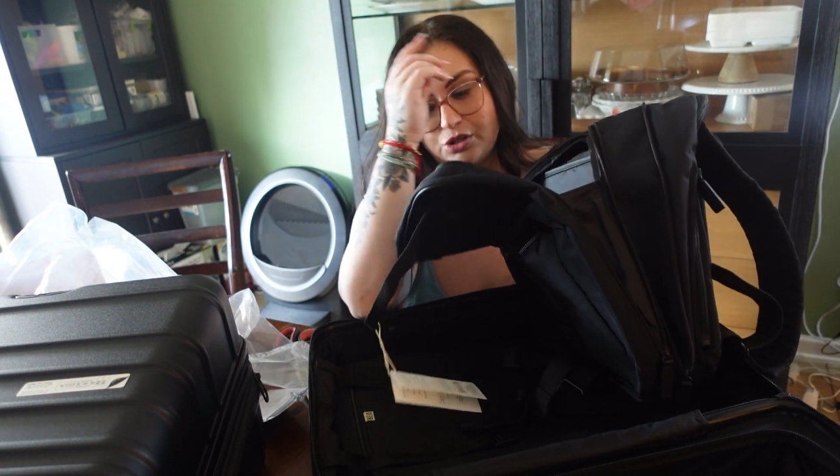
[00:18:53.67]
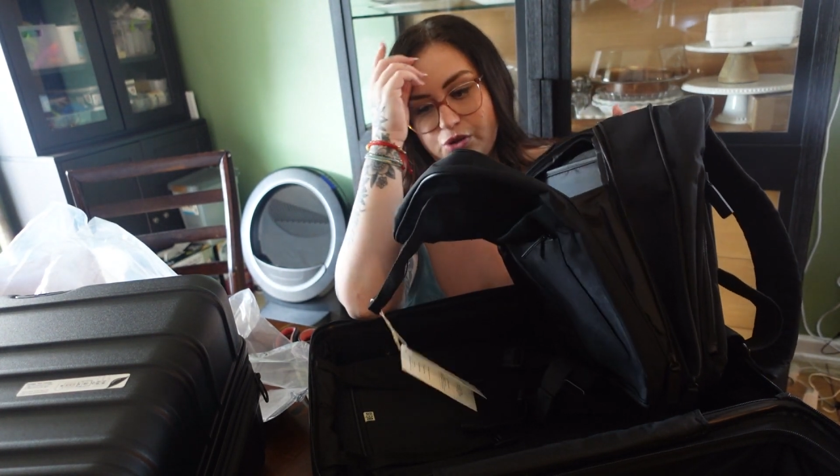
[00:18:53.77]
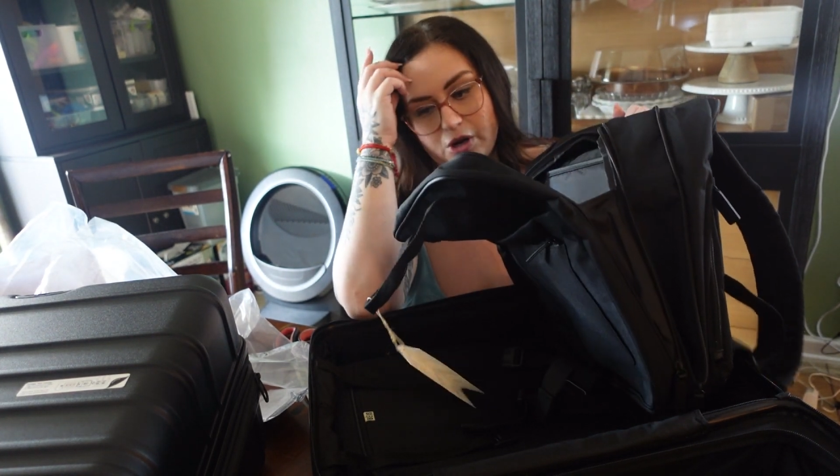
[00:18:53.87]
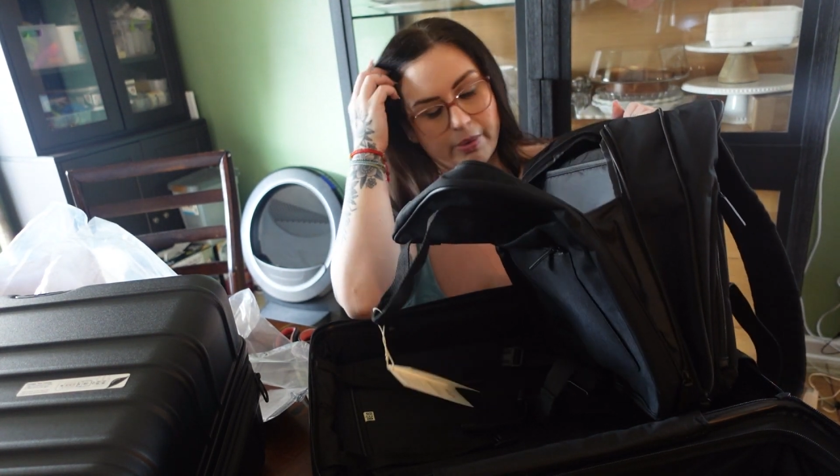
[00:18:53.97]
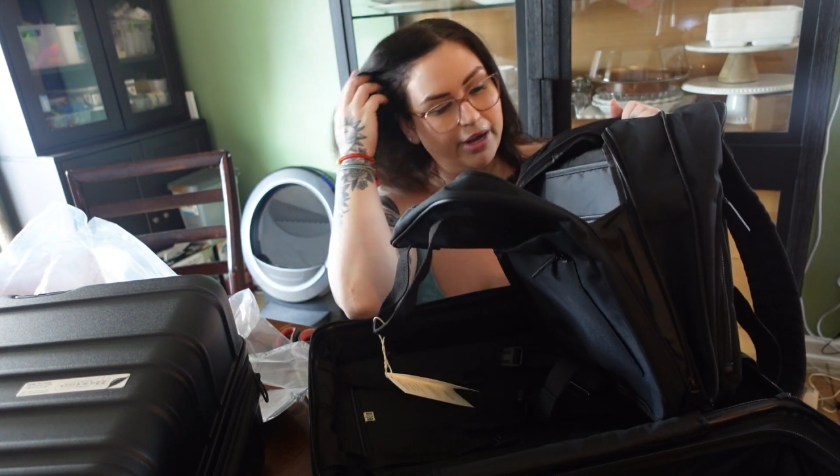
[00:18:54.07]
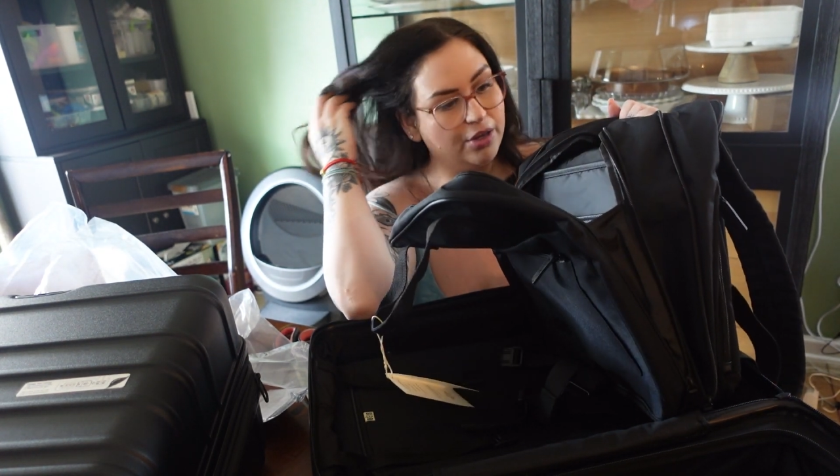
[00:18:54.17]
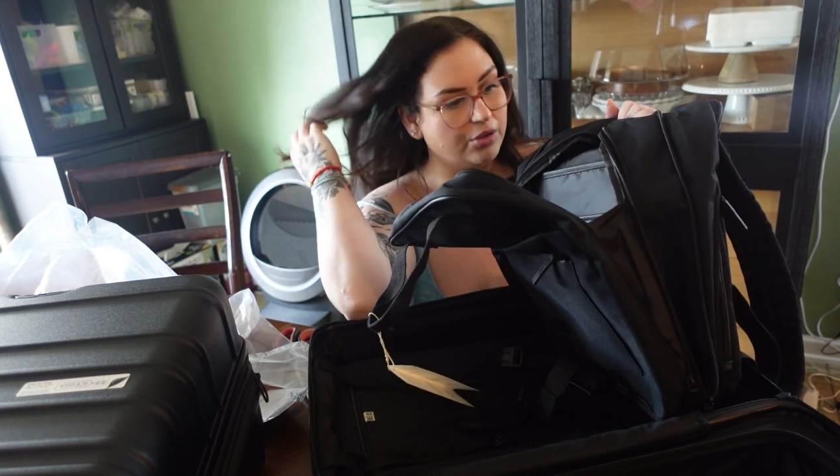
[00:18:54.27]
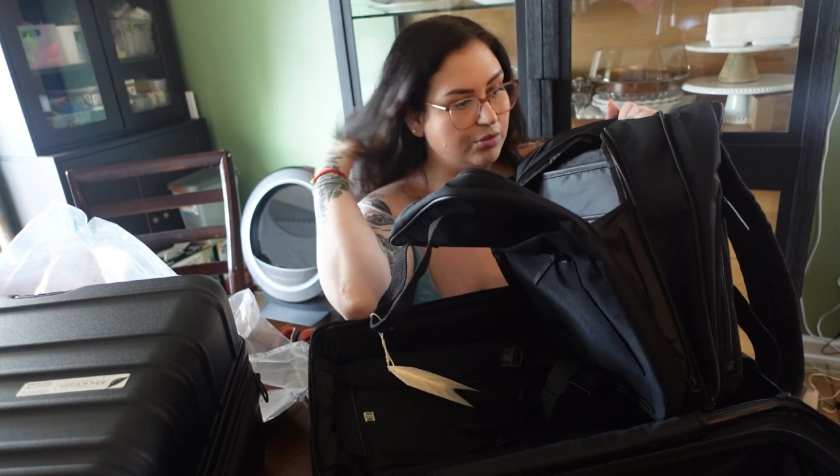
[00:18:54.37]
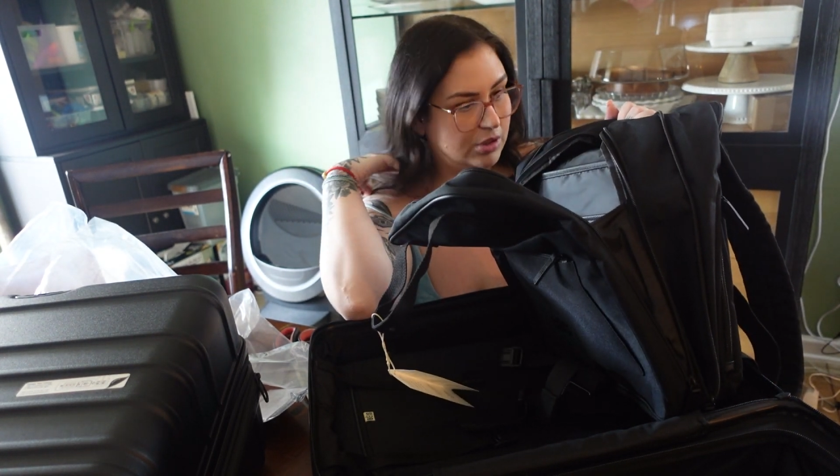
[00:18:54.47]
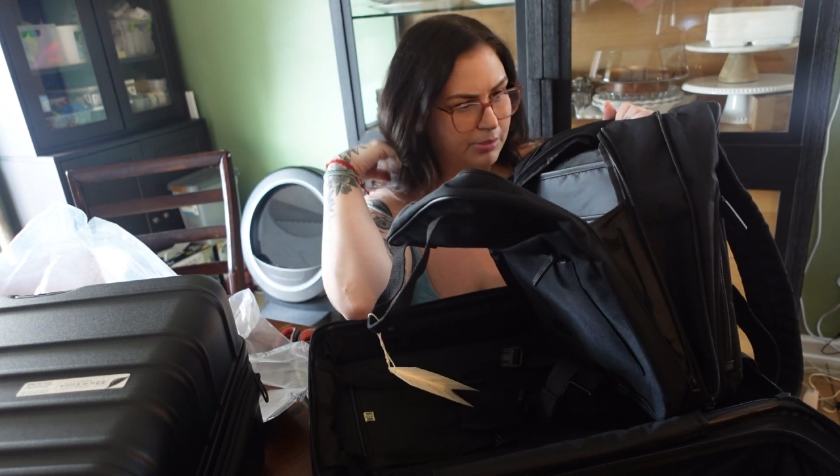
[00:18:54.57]
you know I
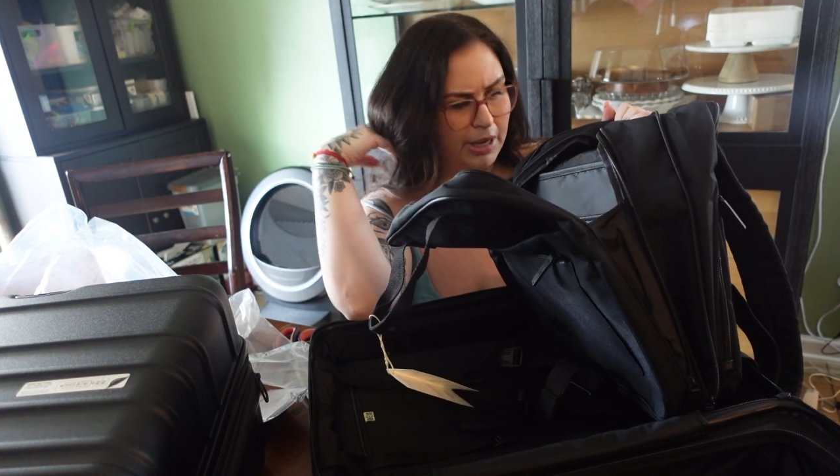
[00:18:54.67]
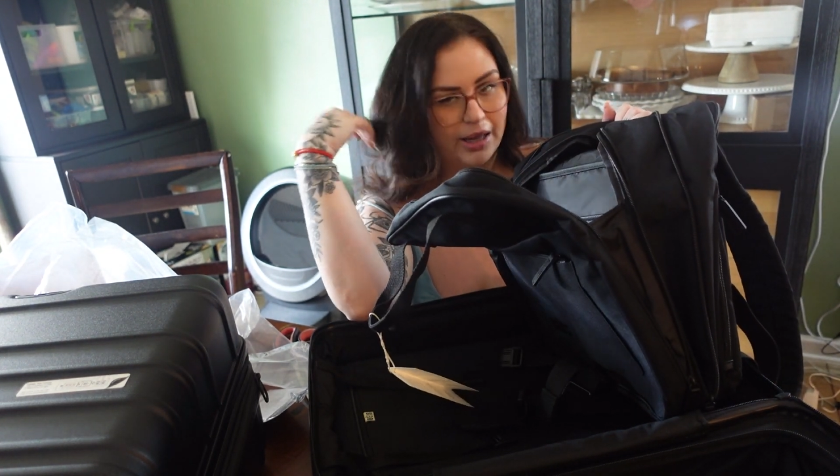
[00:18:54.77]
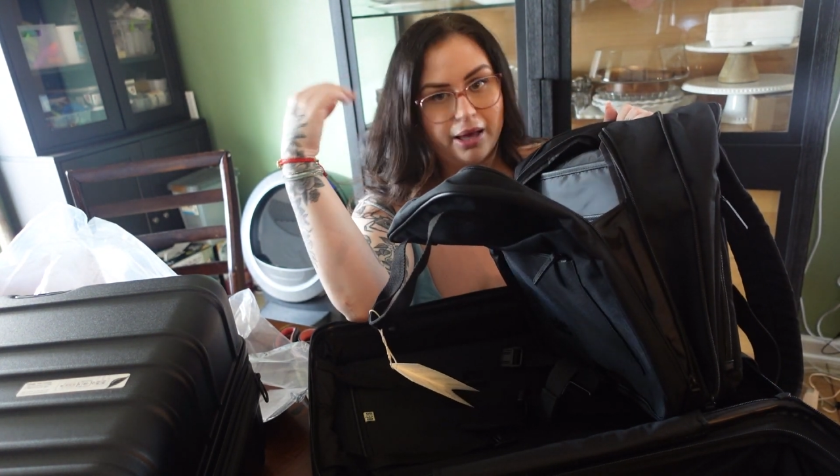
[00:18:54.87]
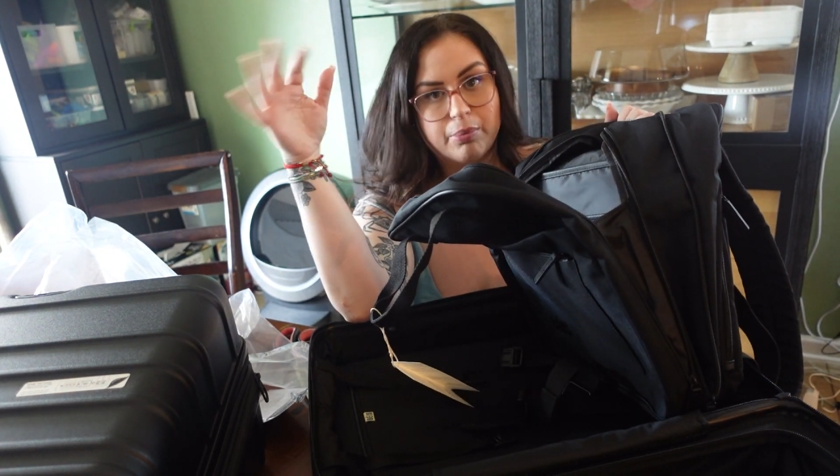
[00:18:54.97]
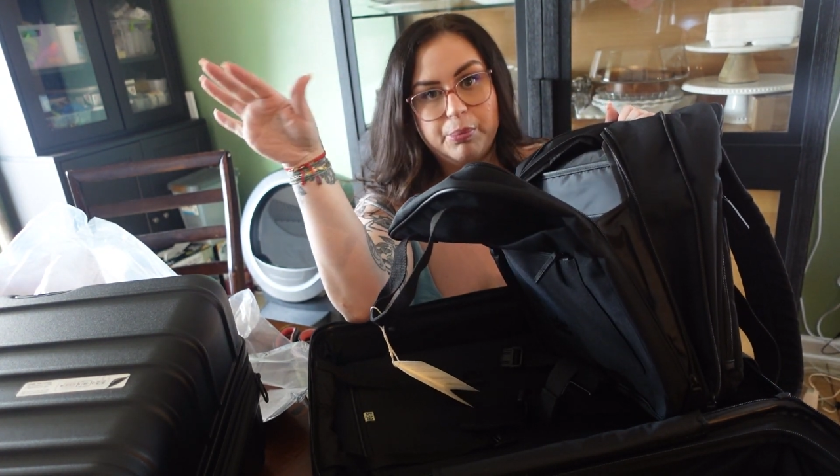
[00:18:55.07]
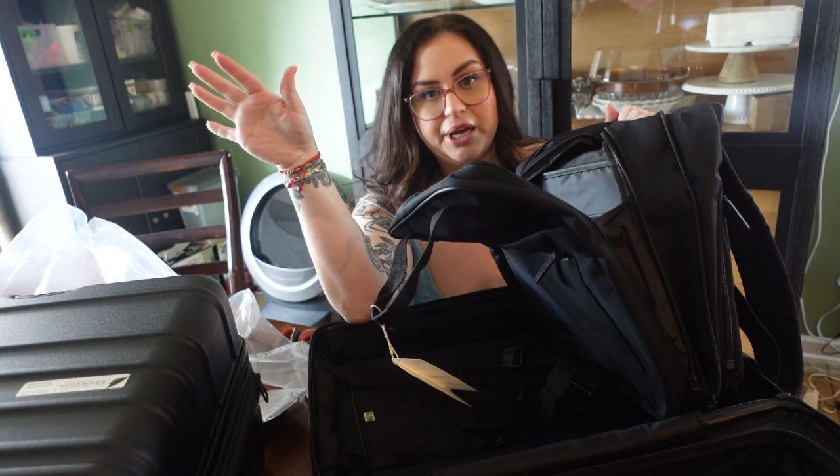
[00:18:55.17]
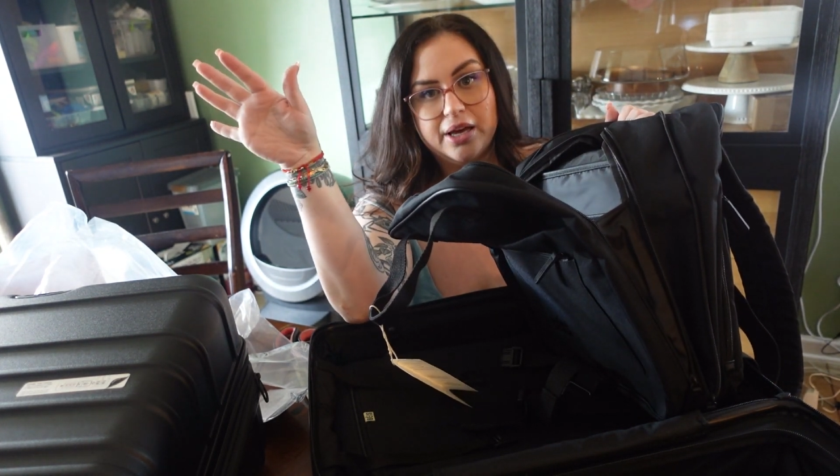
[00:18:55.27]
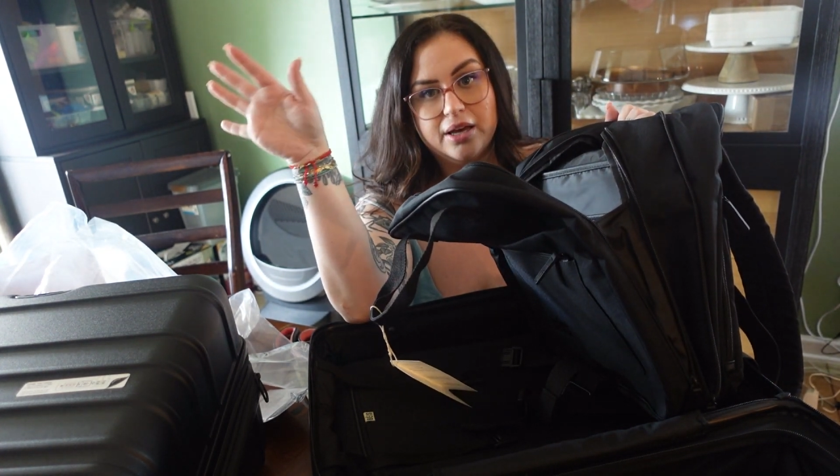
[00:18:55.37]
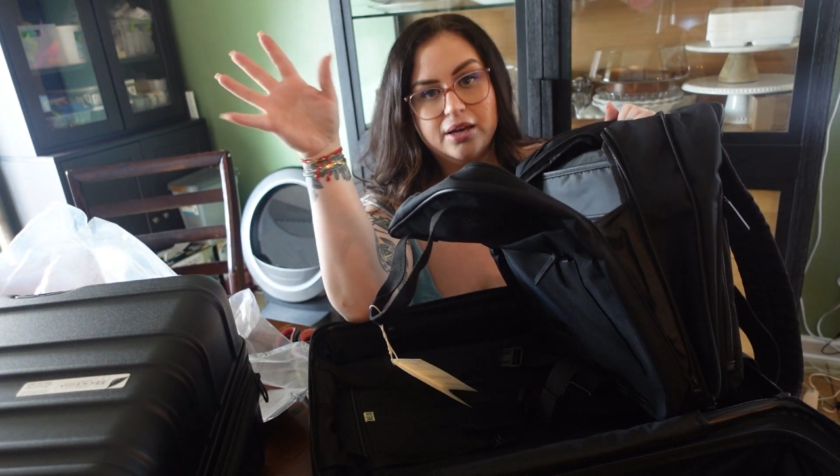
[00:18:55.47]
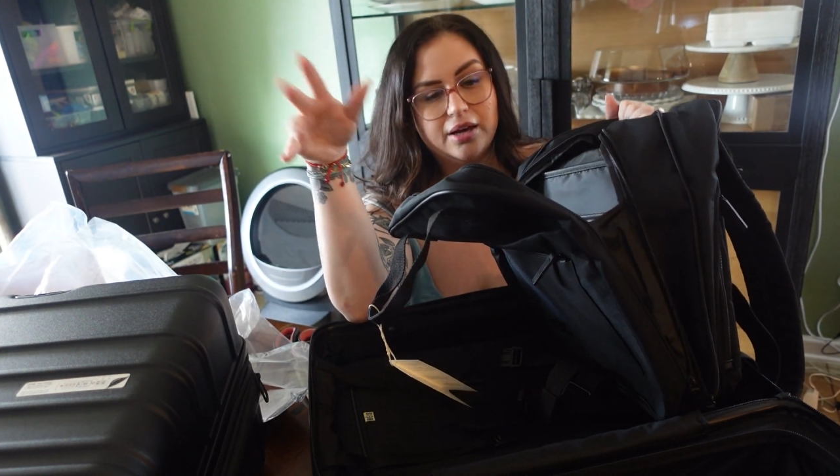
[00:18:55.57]
use my like
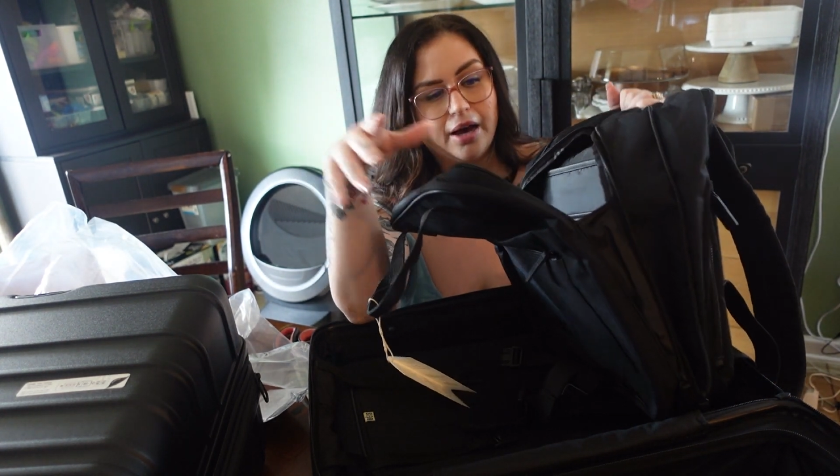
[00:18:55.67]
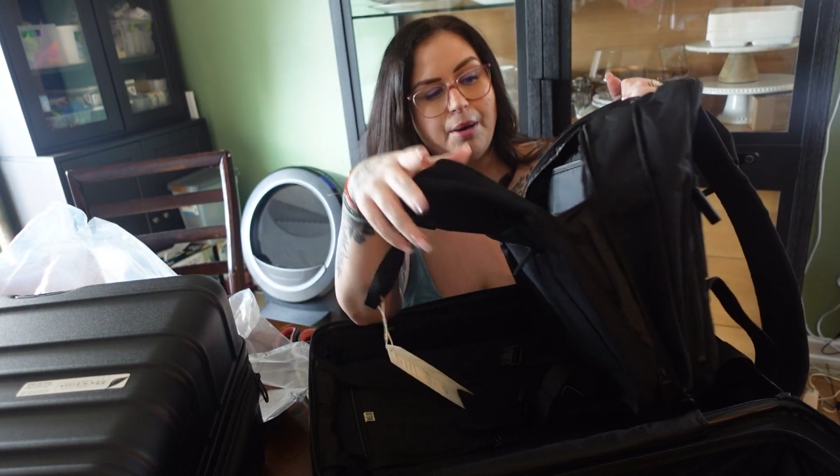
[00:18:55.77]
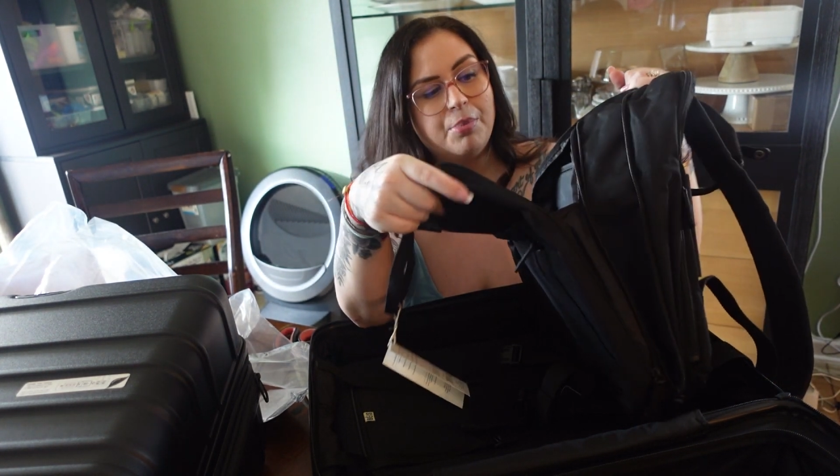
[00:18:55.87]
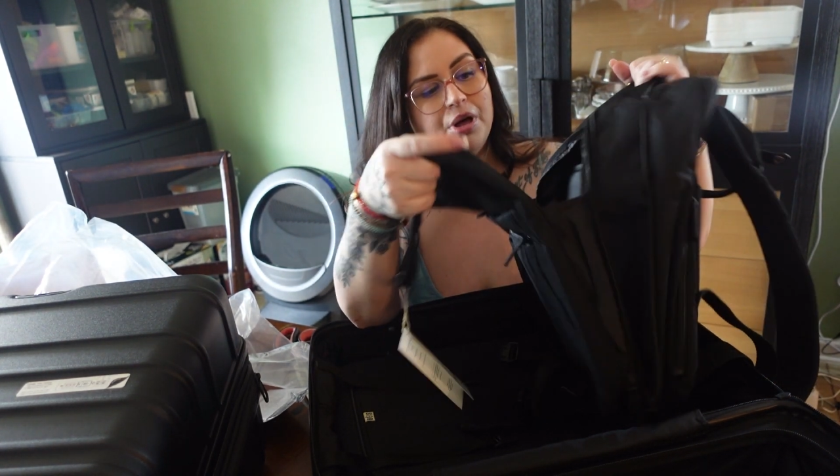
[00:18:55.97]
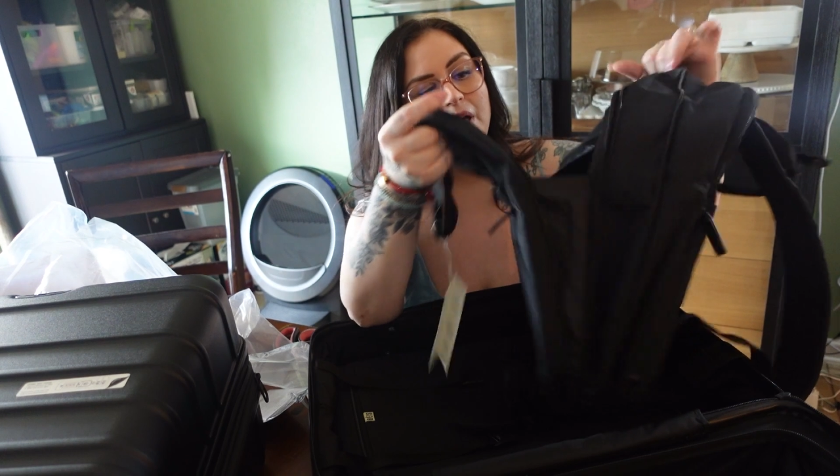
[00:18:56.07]
big cup,